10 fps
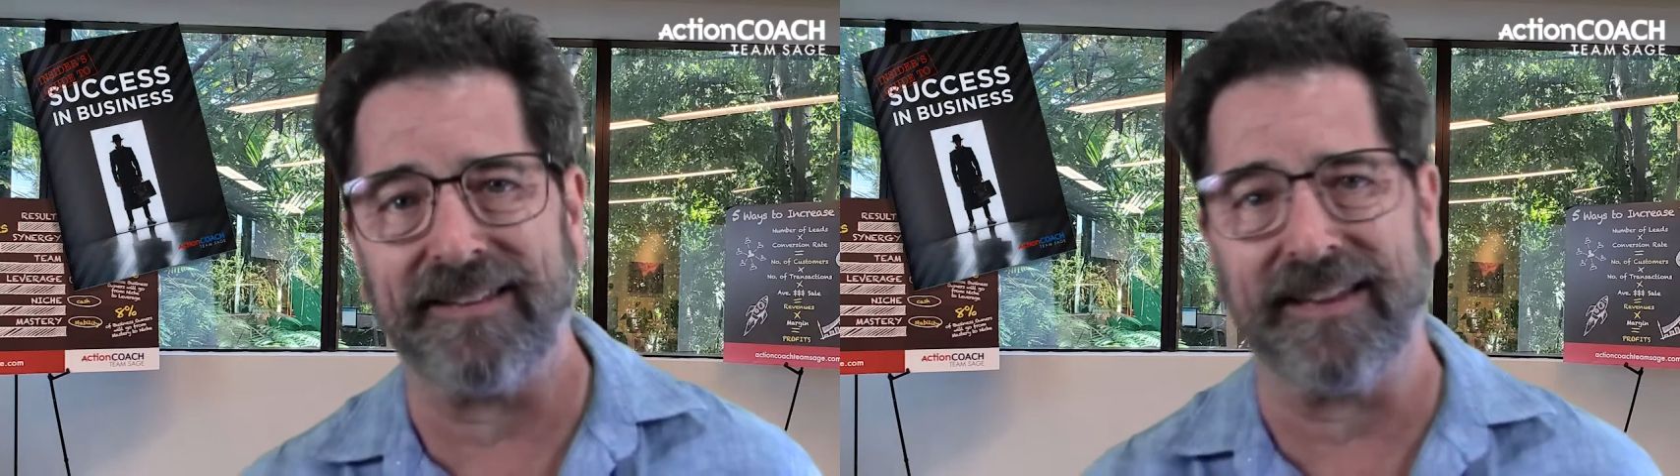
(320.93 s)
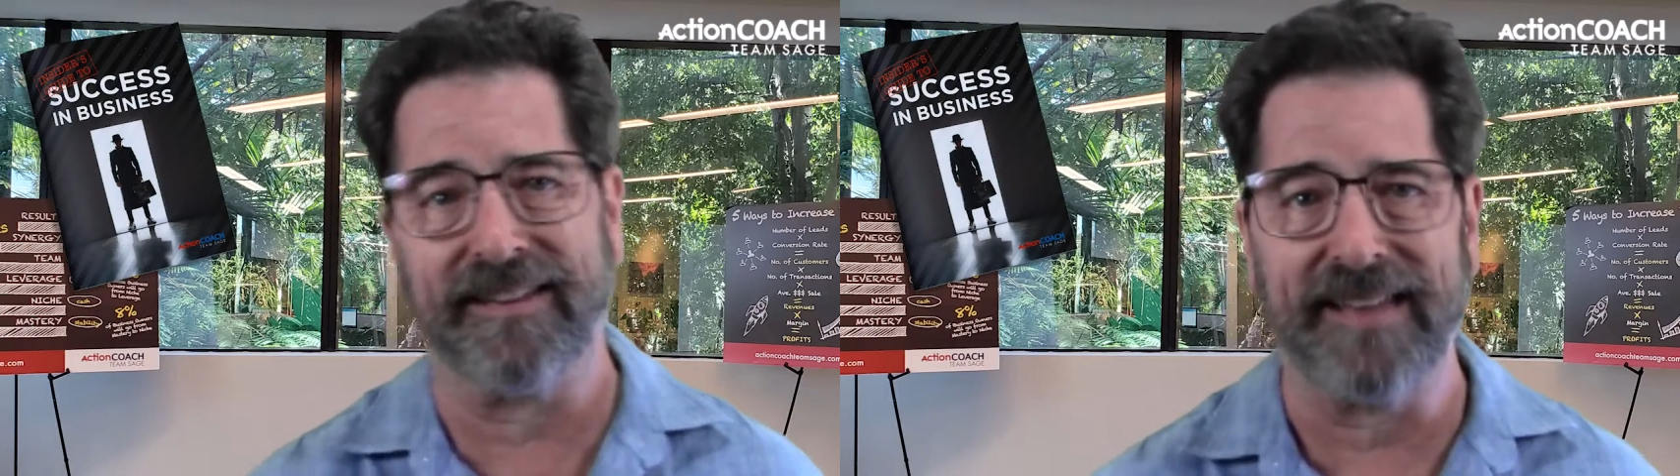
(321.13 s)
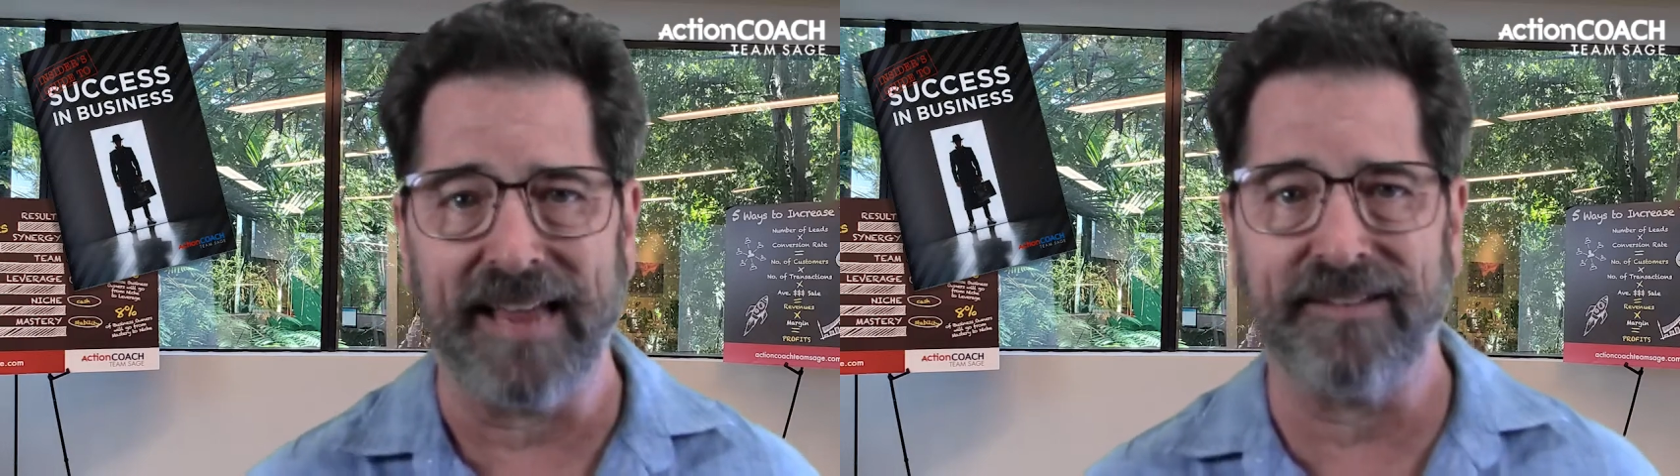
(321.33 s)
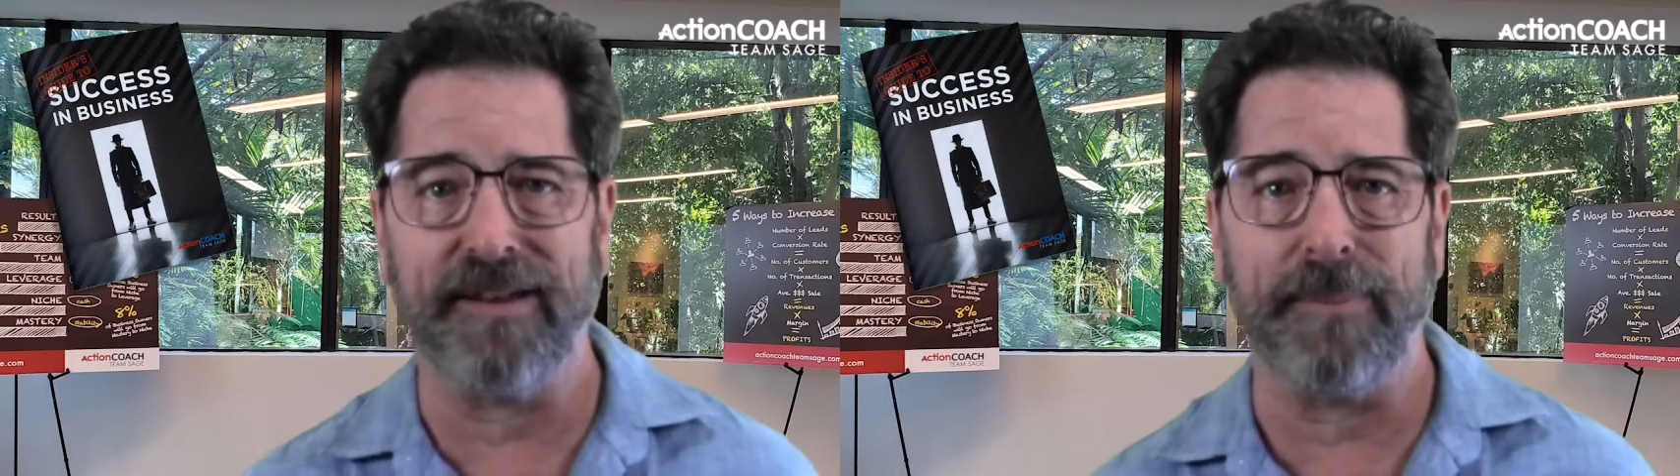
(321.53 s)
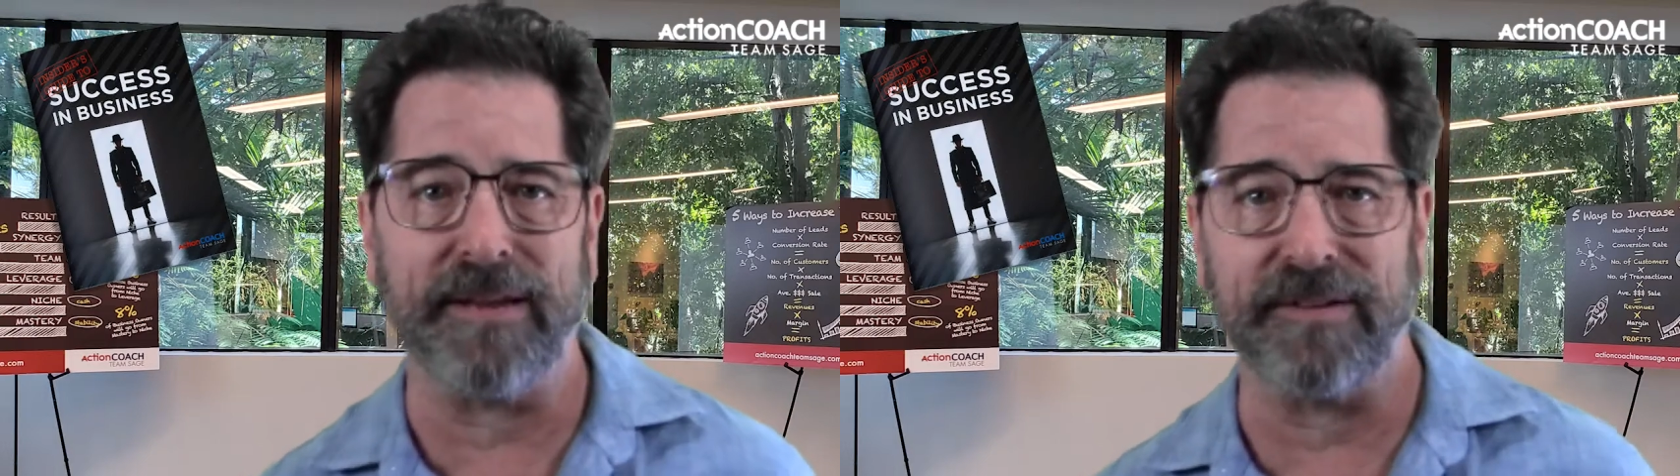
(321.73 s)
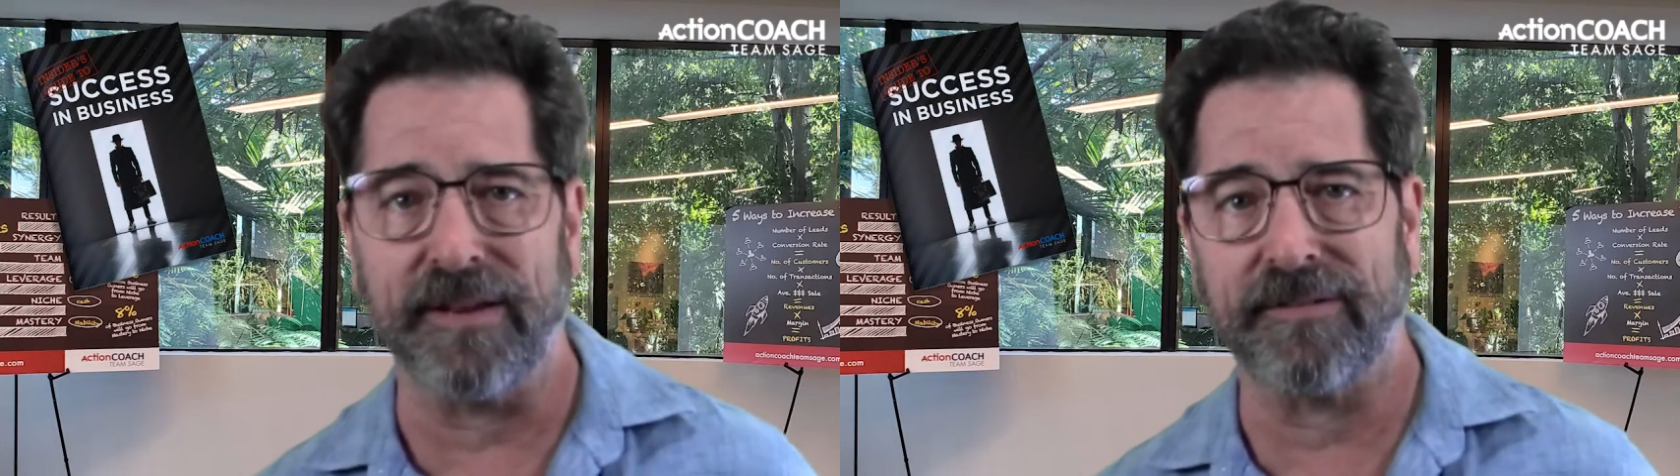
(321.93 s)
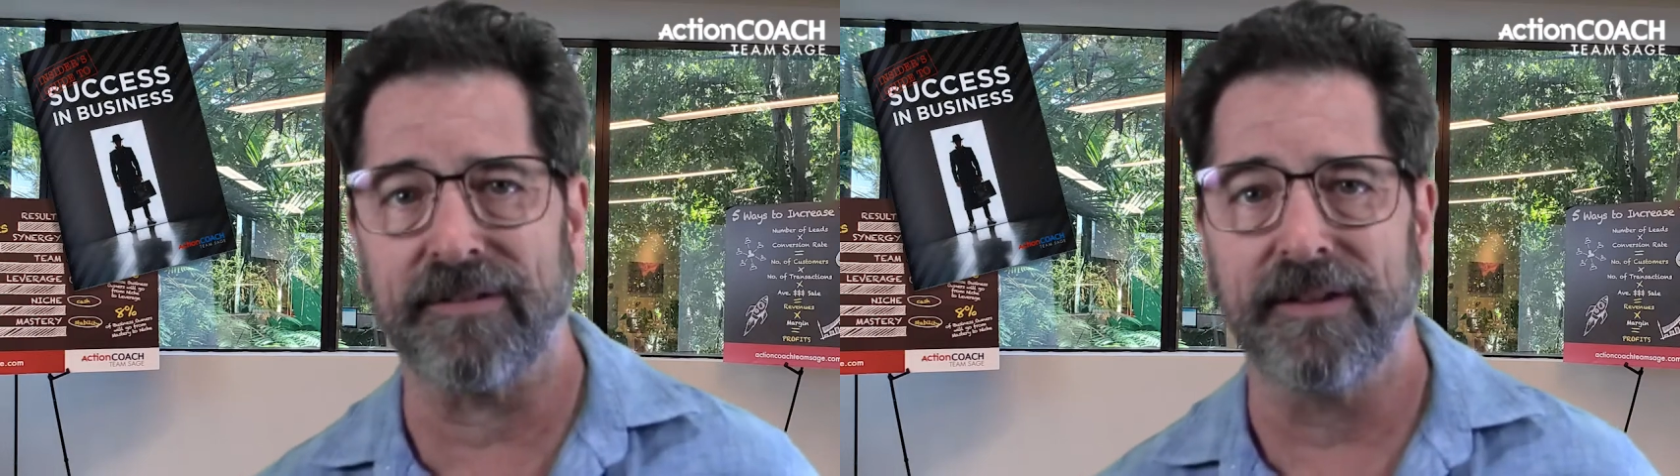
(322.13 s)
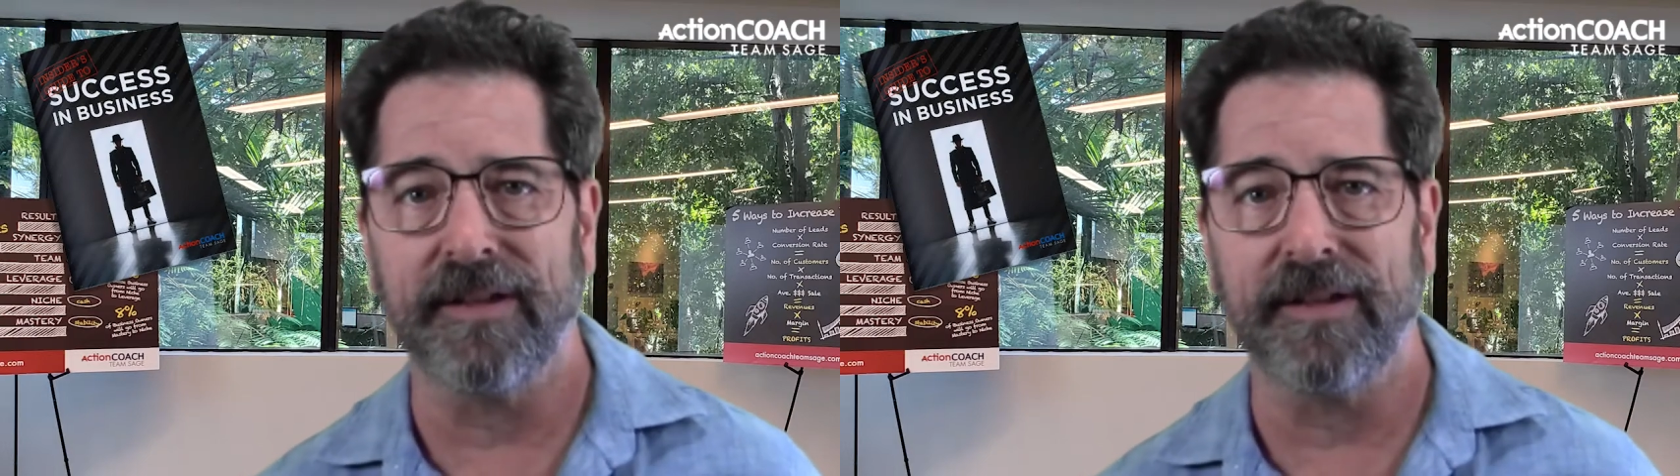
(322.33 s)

Success in Business.